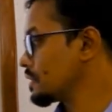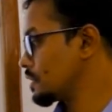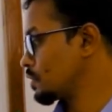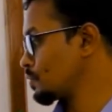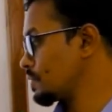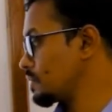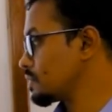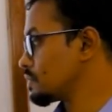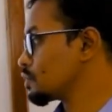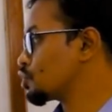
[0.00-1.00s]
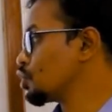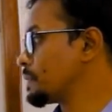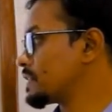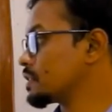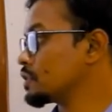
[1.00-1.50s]
Here are two
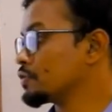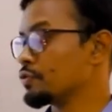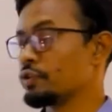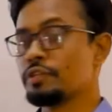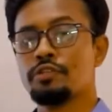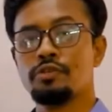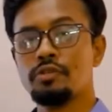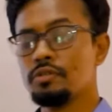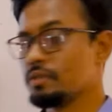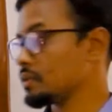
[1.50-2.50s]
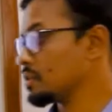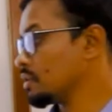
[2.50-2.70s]
pictures for you.